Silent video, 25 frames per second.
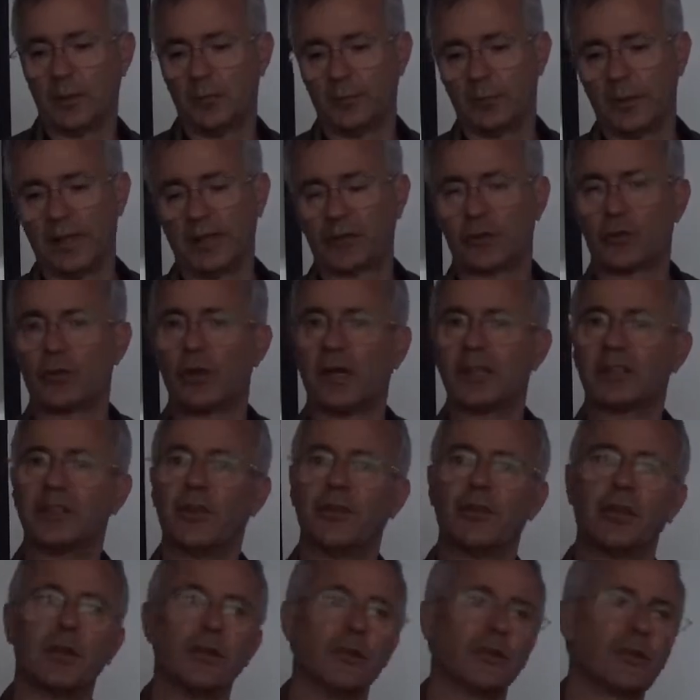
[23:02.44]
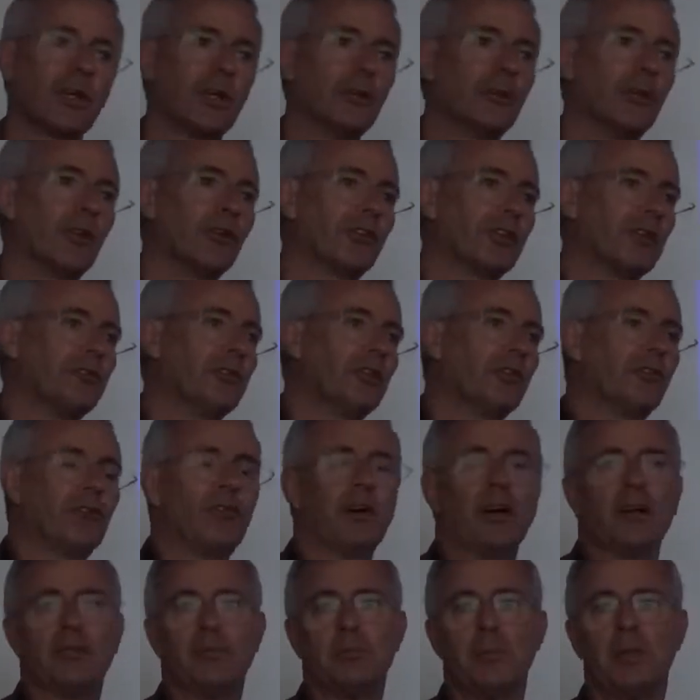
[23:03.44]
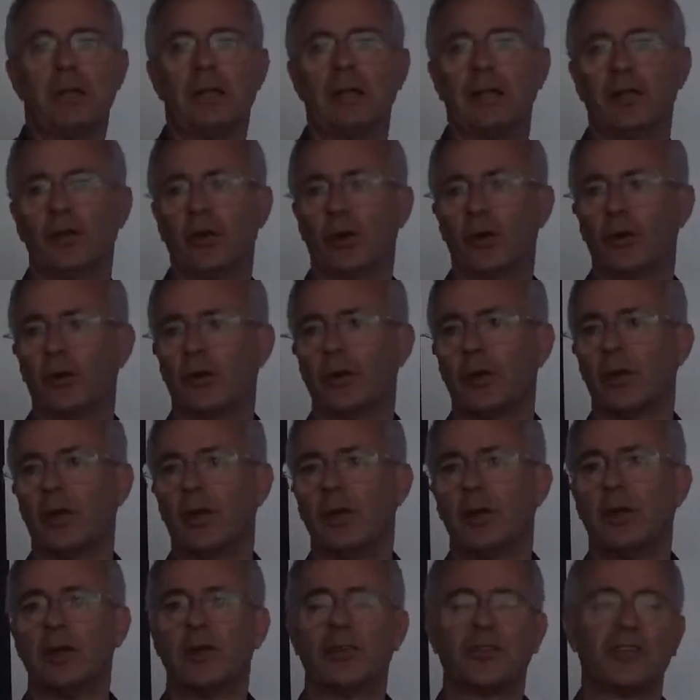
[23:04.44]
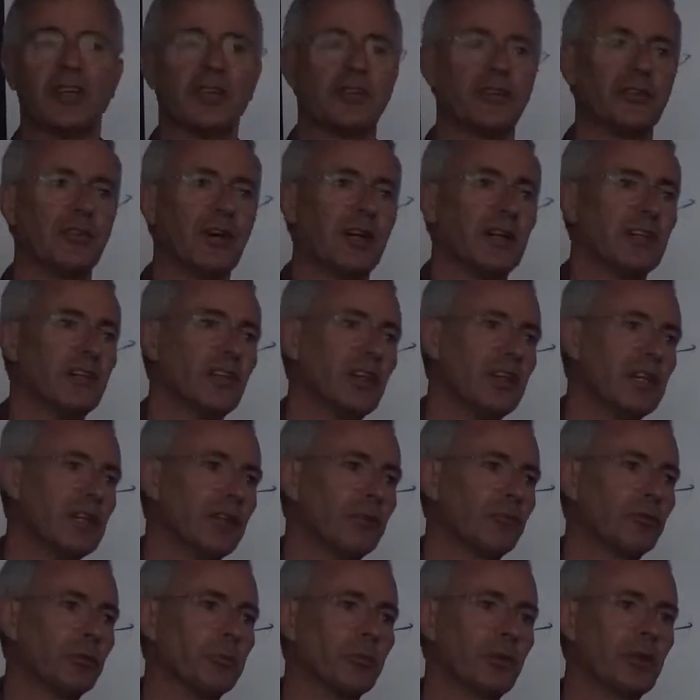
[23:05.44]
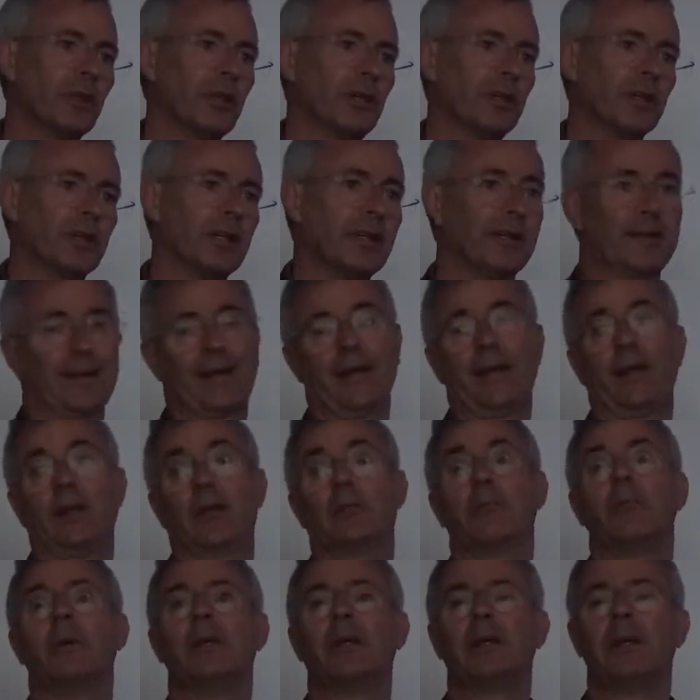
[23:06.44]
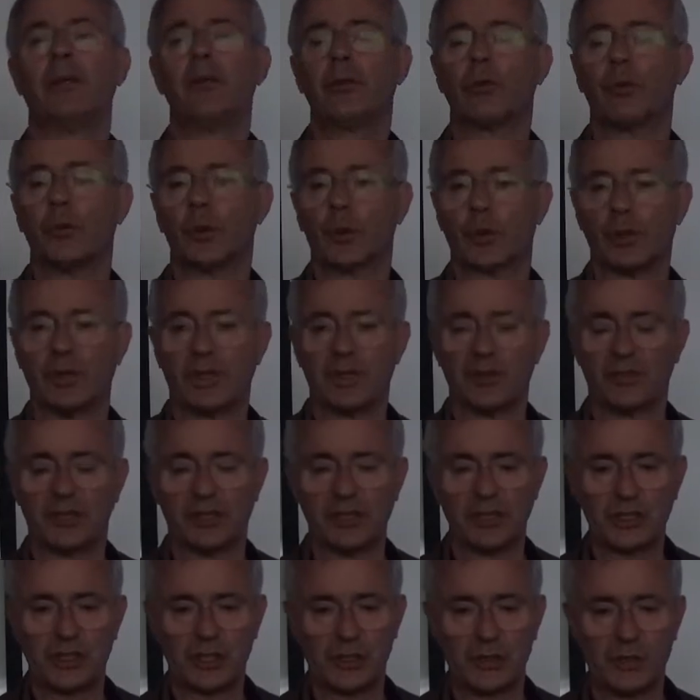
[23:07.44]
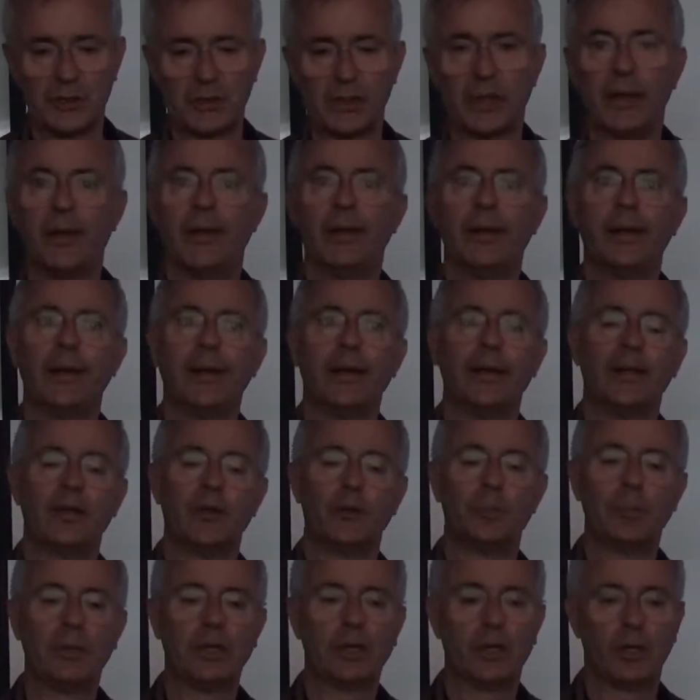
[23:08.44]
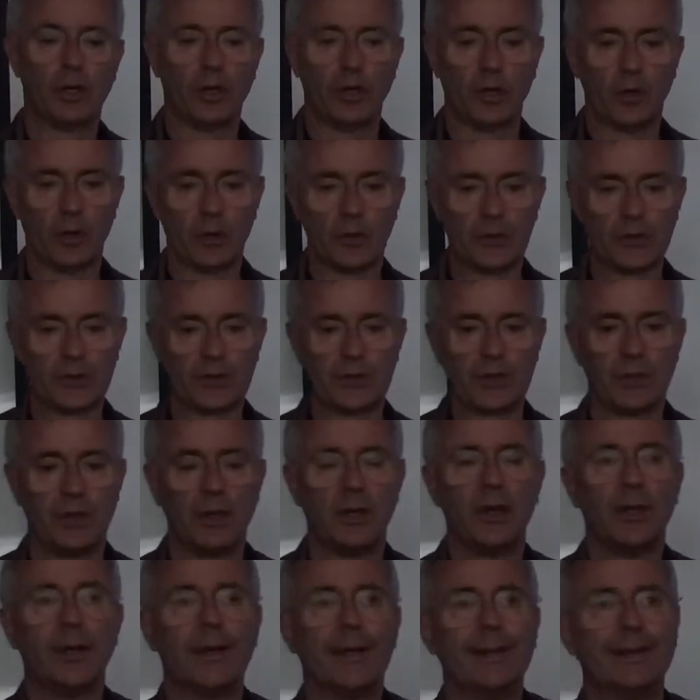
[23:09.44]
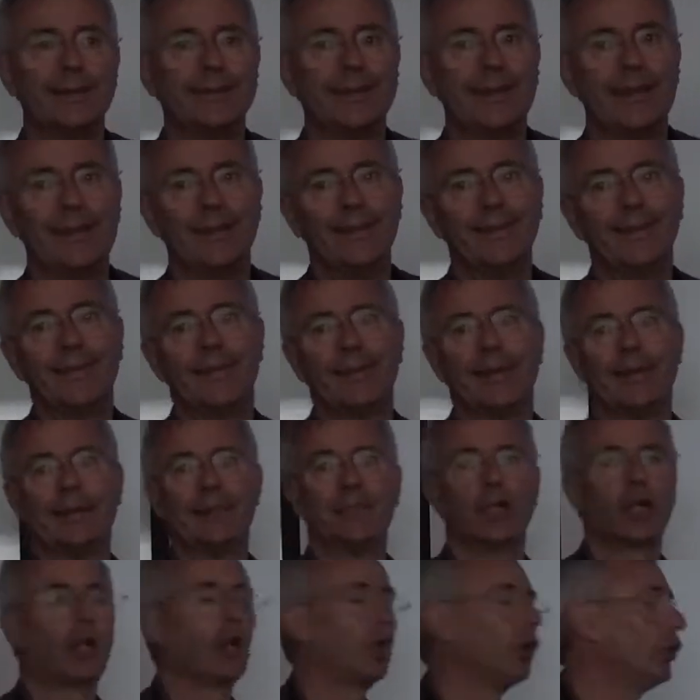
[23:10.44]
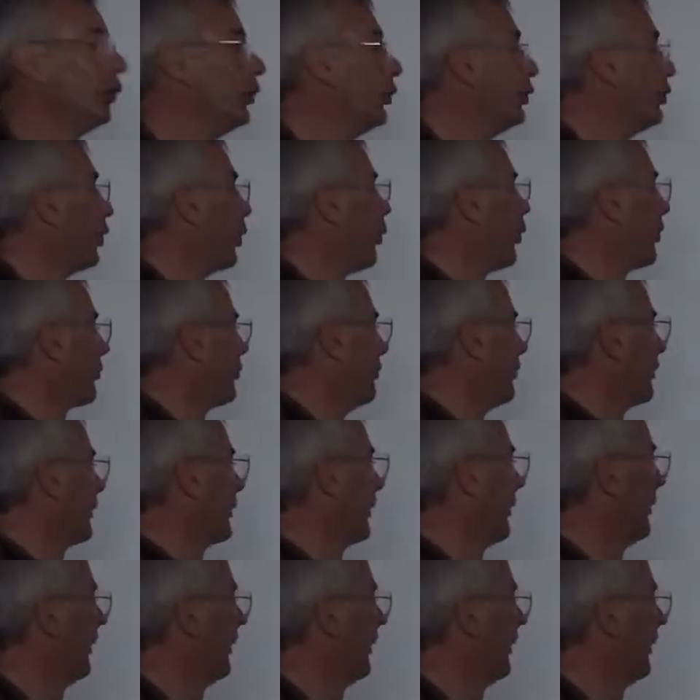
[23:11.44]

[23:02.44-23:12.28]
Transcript: extracted those 175 million odd sets of ID from Target and many other organisations, is because it didn't include or wasn't